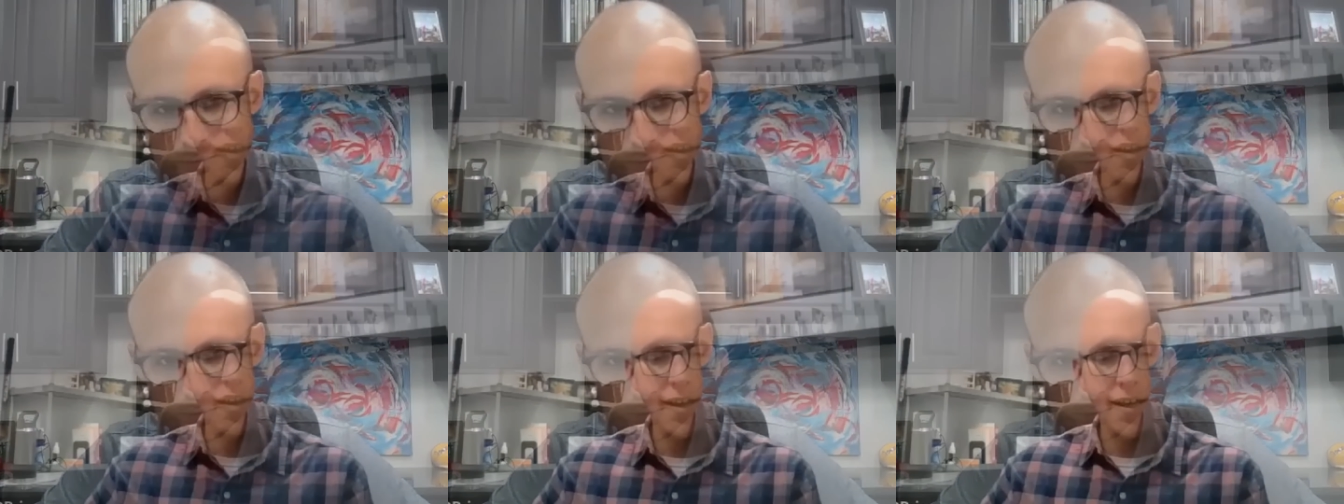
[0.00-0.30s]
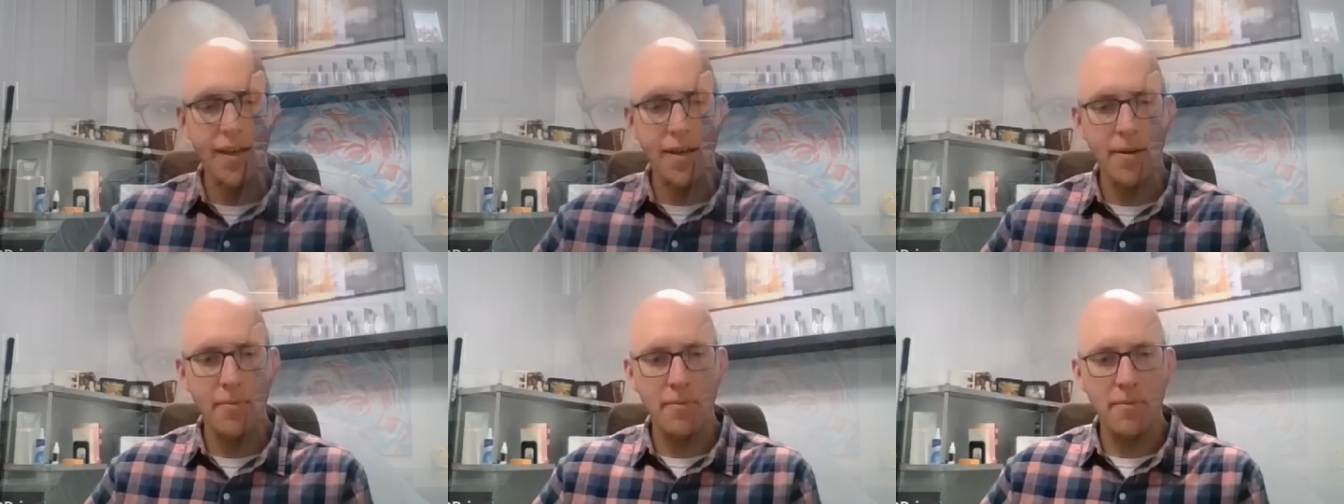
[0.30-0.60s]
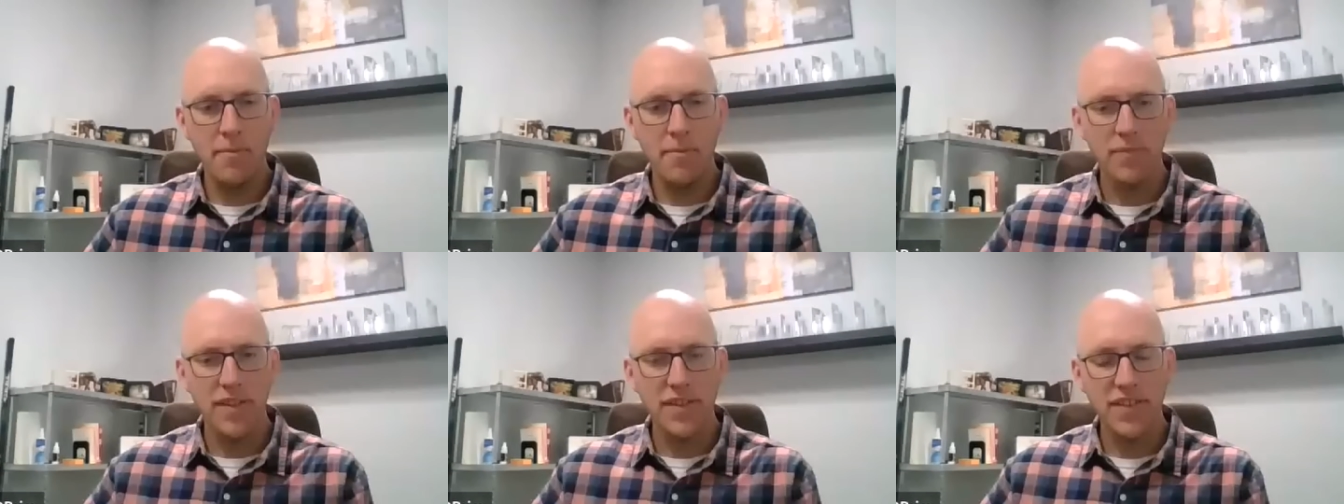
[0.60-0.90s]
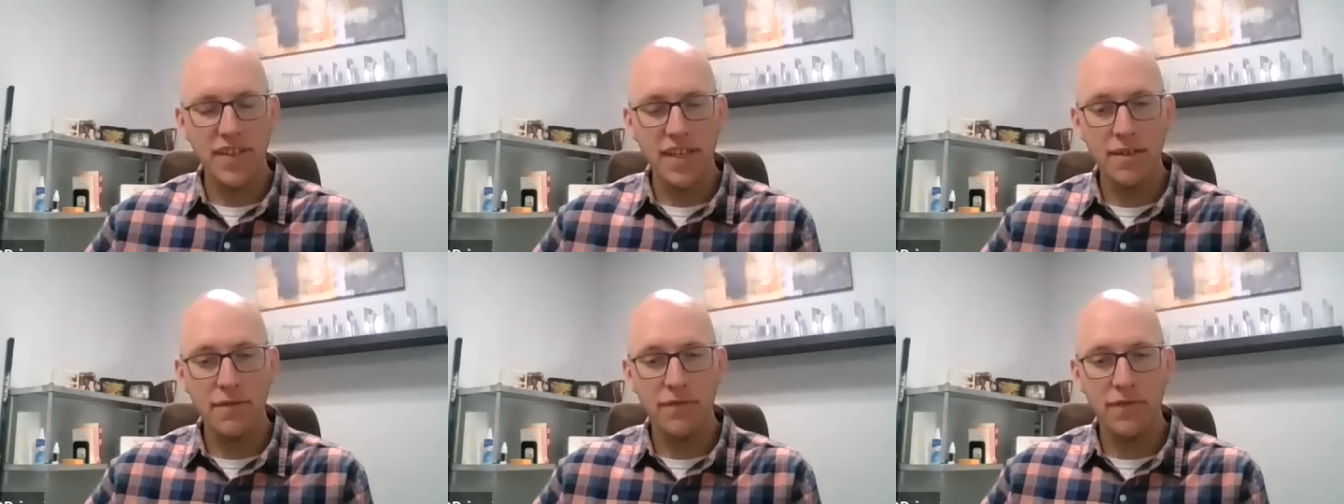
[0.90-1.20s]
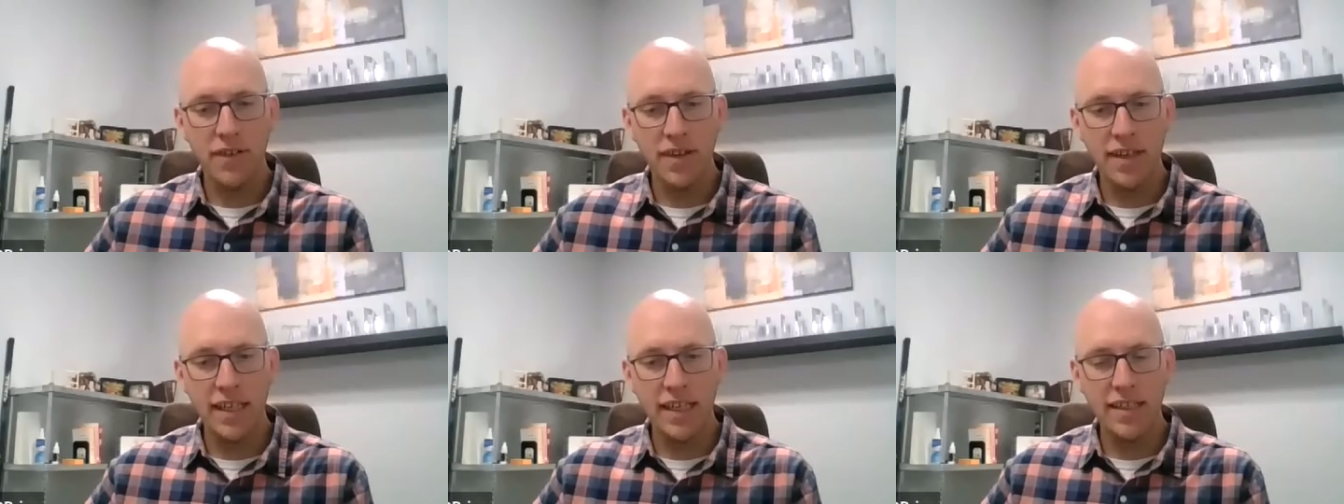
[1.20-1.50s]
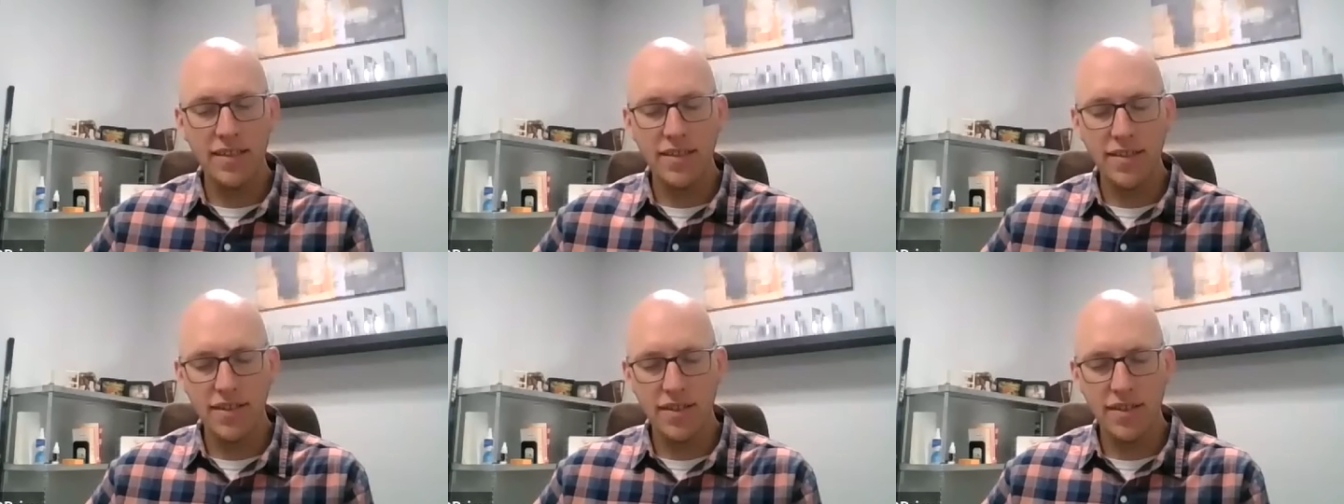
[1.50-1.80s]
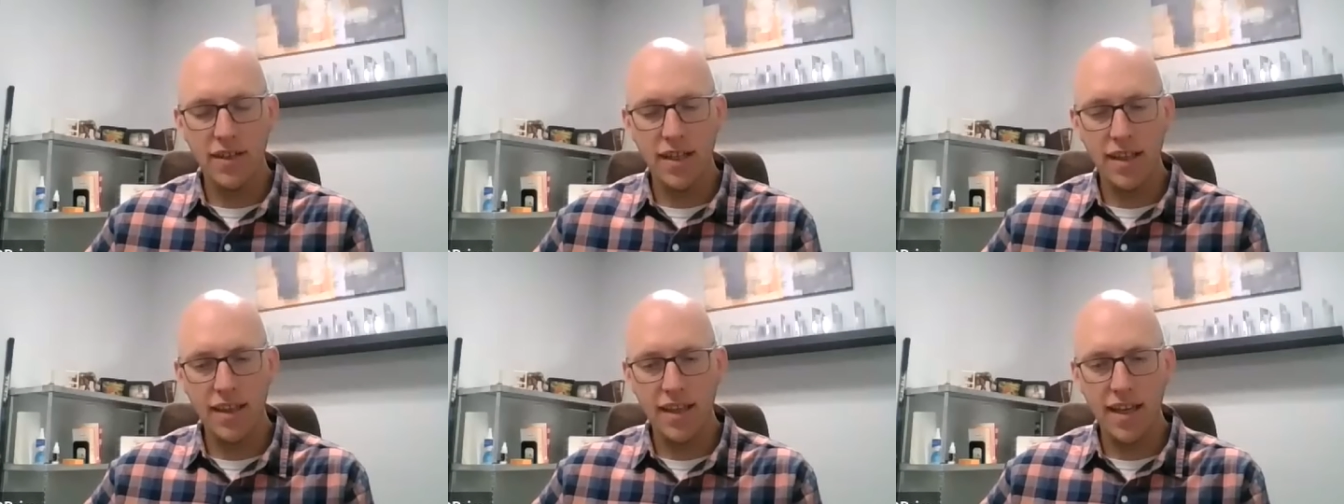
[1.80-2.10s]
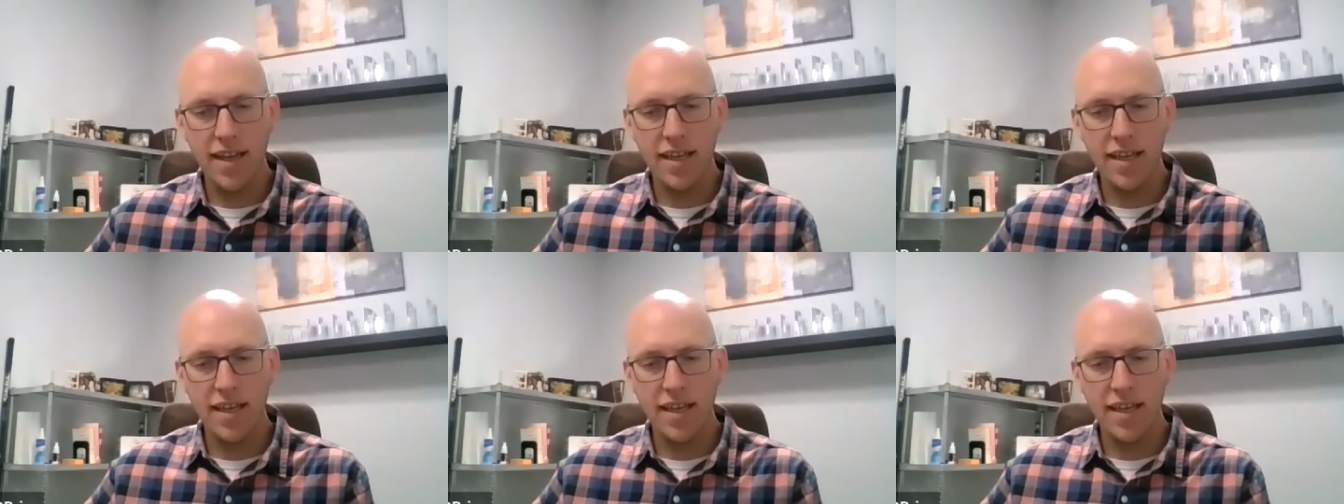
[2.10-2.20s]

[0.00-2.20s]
Um, it's kind of funny. So